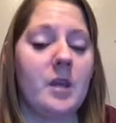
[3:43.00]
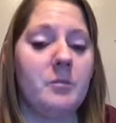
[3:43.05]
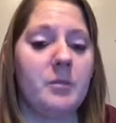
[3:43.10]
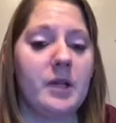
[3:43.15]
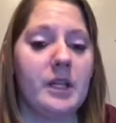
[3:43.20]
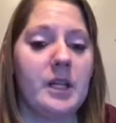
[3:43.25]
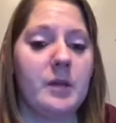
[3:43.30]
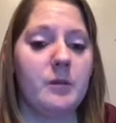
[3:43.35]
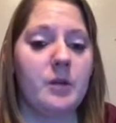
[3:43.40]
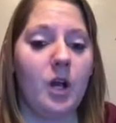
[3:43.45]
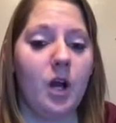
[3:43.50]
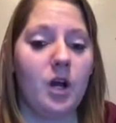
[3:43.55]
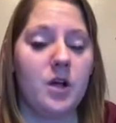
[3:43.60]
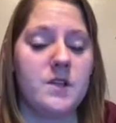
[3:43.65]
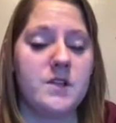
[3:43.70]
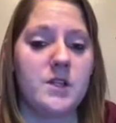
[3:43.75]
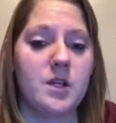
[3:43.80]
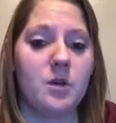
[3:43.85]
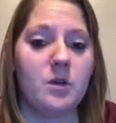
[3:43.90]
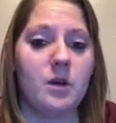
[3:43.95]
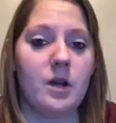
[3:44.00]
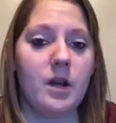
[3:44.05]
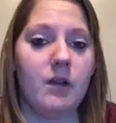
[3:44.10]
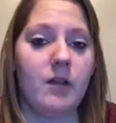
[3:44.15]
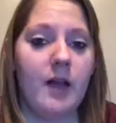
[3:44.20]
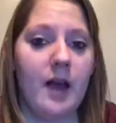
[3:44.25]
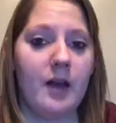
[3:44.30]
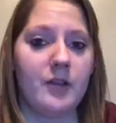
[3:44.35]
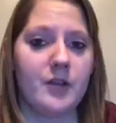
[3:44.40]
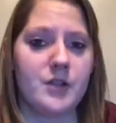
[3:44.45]
but it would also
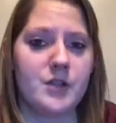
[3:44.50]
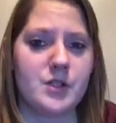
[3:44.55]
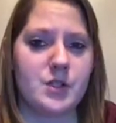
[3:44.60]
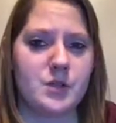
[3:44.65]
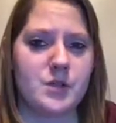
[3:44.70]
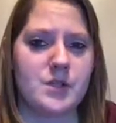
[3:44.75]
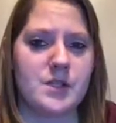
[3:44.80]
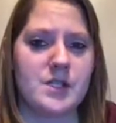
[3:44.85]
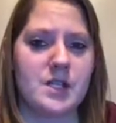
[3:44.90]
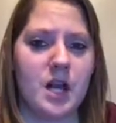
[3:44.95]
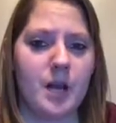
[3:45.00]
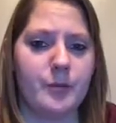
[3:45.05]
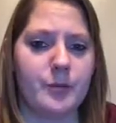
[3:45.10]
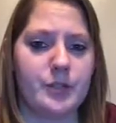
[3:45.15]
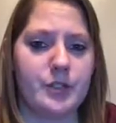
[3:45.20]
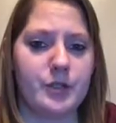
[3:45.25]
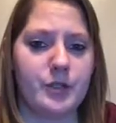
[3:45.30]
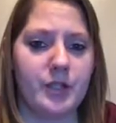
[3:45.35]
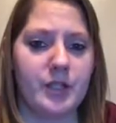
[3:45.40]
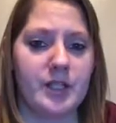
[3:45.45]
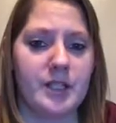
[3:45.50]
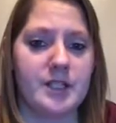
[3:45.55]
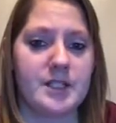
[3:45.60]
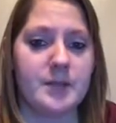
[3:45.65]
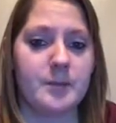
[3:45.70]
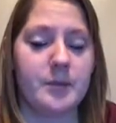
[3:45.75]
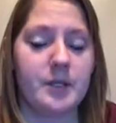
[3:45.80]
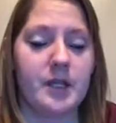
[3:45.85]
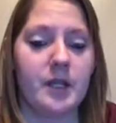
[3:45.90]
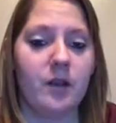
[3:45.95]
allow the students an opportunity
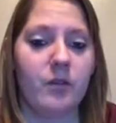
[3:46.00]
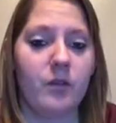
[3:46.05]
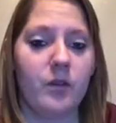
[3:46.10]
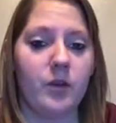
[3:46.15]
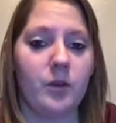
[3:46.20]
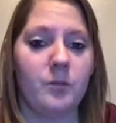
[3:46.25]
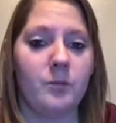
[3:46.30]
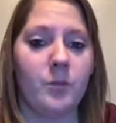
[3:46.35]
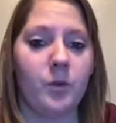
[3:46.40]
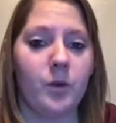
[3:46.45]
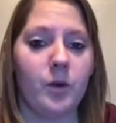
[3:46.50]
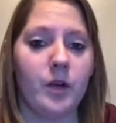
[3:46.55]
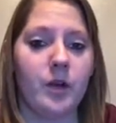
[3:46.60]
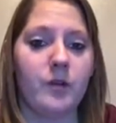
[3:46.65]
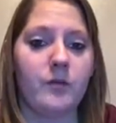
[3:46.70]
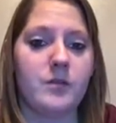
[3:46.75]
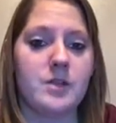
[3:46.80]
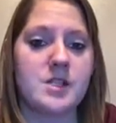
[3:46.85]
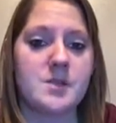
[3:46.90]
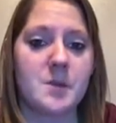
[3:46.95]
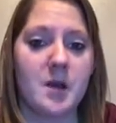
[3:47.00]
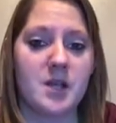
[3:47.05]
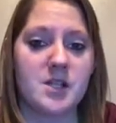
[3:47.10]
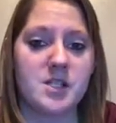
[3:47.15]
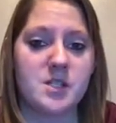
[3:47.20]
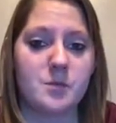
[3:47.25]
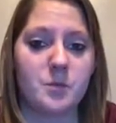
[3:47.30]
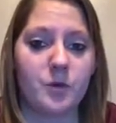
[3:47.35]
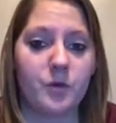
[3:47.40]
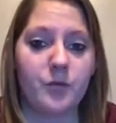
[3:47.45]
to be a little more
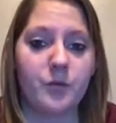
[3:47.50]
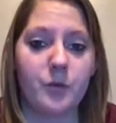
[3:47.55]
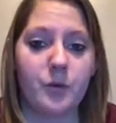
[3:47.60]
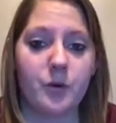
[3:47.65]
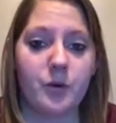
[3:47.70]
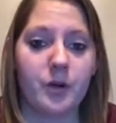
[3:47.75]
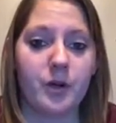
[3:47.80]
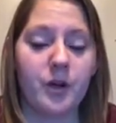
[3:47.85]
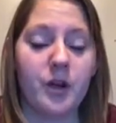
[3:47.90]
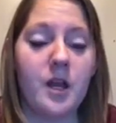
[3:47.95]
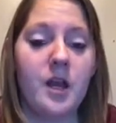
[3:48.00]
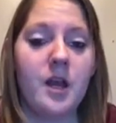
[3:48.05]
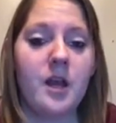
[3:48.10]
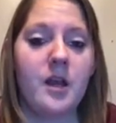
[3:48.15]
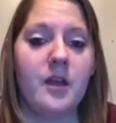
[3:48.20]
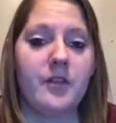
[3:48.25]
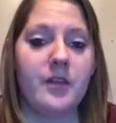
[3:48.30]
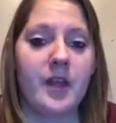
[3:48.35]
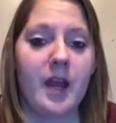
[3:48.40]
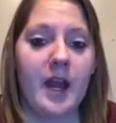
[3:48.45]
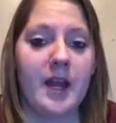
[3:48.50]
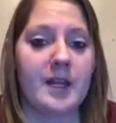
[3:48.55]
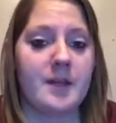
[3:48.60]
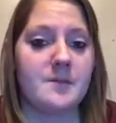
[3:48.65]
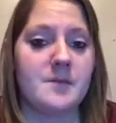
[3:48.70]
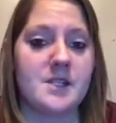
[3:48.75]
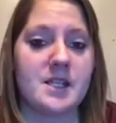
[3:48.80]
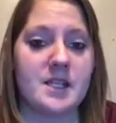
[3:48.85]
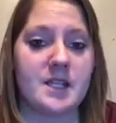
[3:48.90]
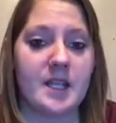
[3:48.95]
responsible for the
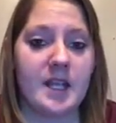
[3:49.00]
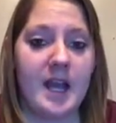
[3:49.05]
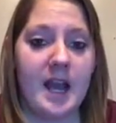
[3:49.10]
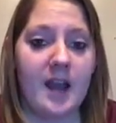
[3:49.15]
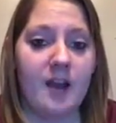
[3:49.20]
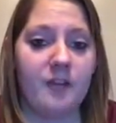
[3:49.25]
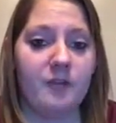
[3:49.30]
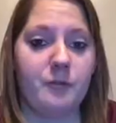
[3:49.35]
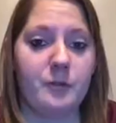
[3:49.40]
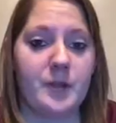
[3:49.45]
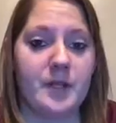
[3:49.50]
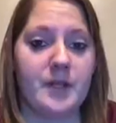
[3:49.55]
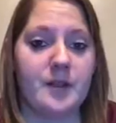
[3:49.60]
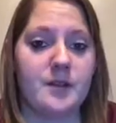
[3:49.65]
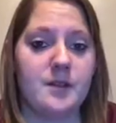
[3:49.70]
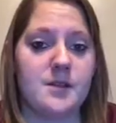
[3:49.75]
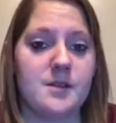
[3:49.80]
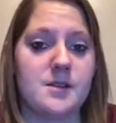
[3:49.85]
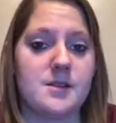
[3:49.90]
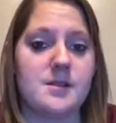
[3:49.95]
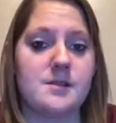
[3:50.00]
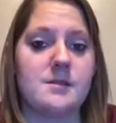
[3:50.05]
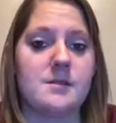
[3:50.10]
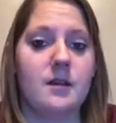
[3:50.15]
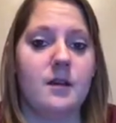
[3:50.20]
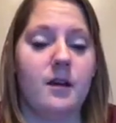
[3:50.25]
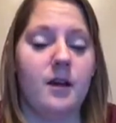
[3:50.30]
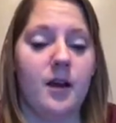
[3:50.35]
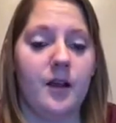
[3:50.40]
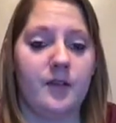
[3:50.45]
items that they have, because
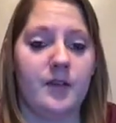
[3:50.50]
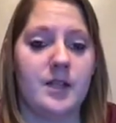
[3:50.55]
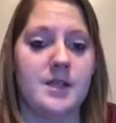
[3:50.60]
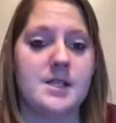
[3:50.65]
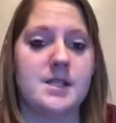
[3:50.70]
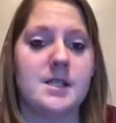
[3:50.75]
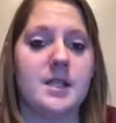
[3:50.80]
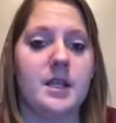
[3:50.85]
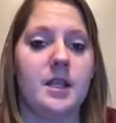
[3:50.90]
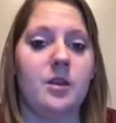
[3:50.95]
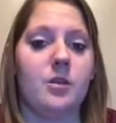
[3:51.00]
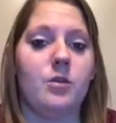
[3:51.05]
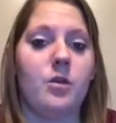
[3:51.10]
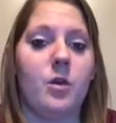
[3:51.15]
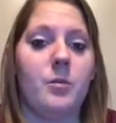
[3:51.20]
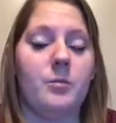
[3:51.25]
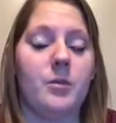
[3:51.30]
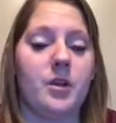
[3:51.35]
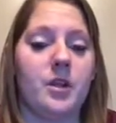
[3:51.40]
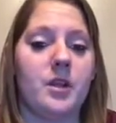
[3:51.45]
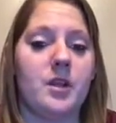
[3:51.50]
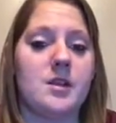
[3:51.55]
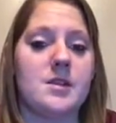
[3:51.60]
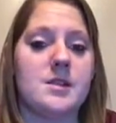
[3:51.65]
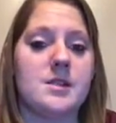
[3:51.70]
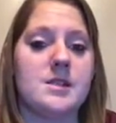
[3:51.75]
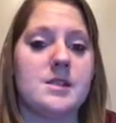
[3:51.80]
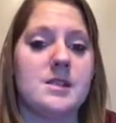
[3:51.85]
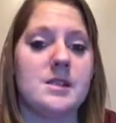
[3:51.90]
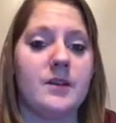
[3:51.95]
obviously a Chromebook
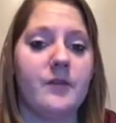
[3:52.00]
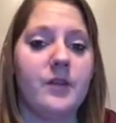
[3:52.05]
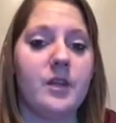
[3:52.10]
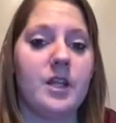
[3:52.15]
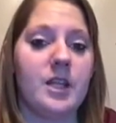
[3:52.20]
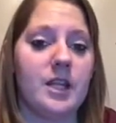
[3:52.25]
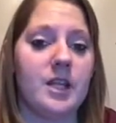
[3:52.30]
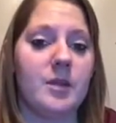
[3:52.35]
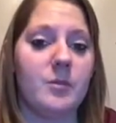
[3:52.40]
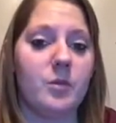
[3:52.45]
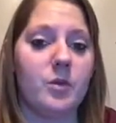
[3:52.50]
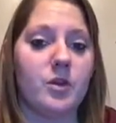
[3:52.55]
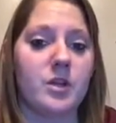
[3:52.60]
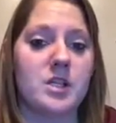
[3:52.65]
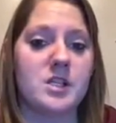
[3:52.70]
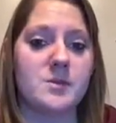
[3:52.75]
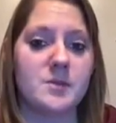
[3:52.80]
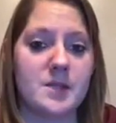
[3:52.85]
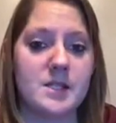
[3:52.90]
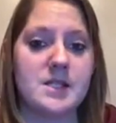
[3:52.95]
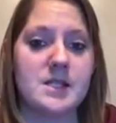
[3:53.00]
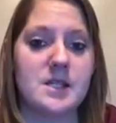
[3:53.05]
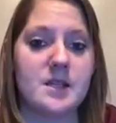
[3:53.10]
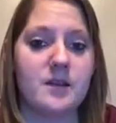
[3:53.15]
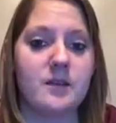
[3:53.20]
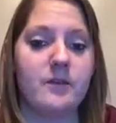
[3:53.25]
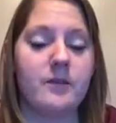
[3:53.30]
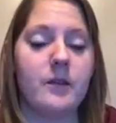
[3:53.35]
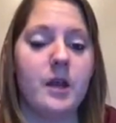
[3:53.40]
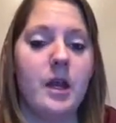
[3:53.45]
is significantly more
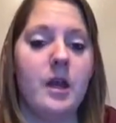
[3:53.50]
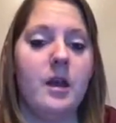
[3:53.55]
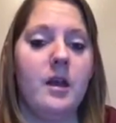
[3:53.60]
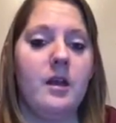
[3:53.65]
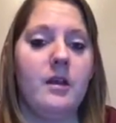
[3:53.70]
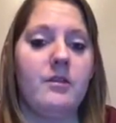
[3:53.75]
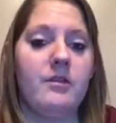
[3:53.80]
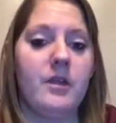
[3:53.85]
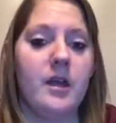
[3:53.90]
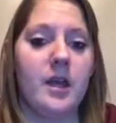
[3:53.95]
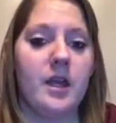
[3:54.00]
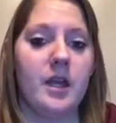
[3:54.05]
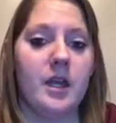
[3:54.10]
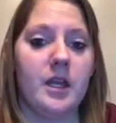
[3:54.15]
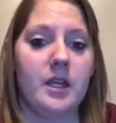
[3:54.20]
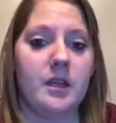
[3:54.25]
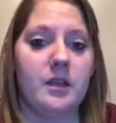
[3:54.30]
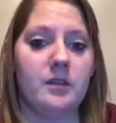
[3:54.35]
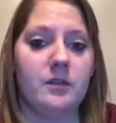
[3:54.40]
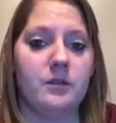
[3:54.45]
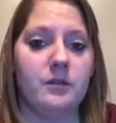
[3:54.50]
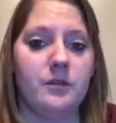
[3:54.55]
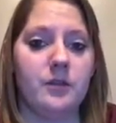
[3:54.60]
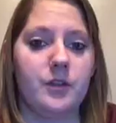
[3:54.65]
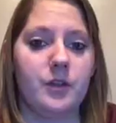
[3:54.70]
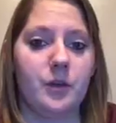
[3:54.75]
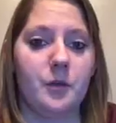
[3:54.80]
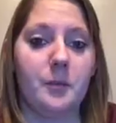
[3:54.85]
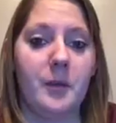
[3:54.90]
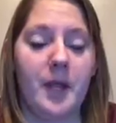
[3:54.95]
expensive than,
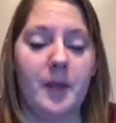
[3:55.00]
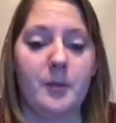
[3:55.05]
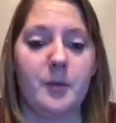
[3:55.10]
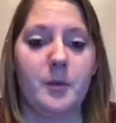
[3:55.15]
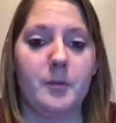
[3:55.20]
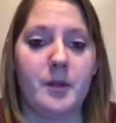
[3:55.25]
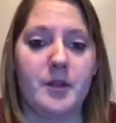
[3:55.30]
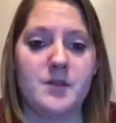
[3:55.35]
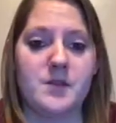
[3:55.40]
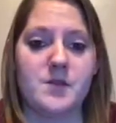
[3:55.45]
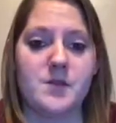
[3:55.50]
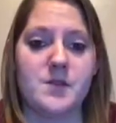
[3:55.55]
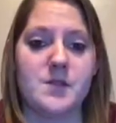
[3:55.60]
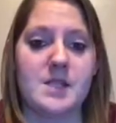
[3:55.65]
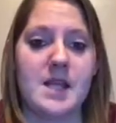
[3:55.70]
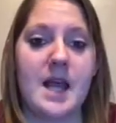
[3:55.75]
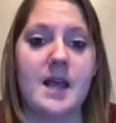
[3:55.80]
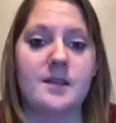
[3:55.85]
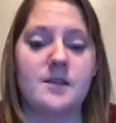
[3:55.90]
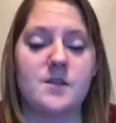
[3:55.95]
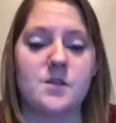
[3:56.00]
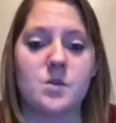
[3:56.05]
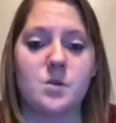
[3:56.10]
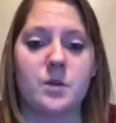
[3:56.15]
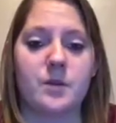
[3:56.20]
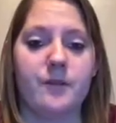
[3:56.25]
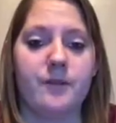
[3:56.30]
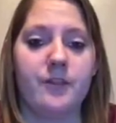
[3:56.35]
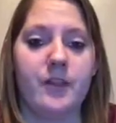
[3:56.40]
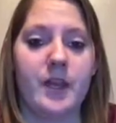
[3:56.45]
paper, pencils, that
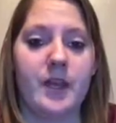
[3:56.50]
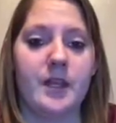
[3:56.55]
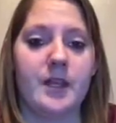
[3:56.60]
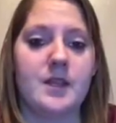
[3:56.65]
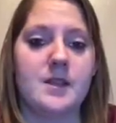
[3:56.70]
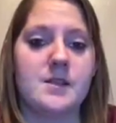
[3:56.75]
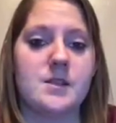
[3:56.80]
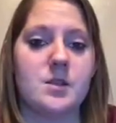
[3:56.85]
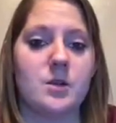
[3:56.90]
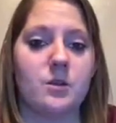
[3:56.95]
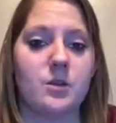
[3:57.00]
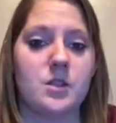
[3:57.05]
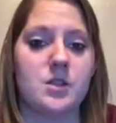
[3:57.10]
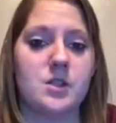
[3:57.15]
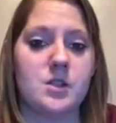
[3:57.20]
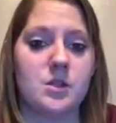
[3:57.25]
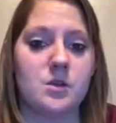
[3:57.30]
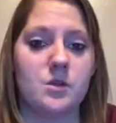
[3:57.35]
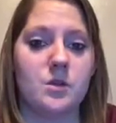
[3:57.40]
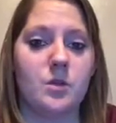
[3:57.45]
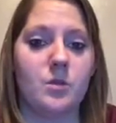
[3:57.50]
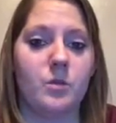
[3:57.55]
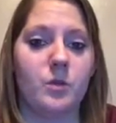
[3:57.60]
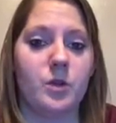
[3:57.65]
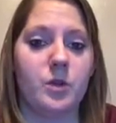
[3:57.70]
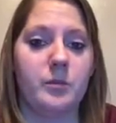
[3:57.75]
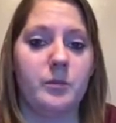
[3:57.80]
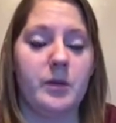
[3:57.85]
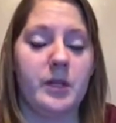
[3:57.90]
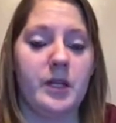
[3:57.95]
sort of thing, and so the student
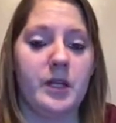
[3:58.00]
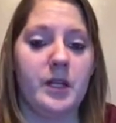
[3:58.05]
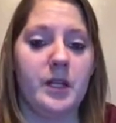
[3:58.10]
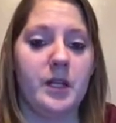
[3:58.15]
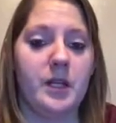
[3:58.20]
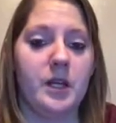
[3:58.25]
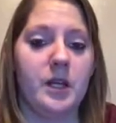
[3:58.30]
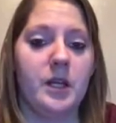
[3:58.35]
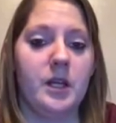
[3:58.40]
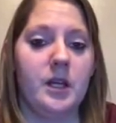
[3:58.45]
would be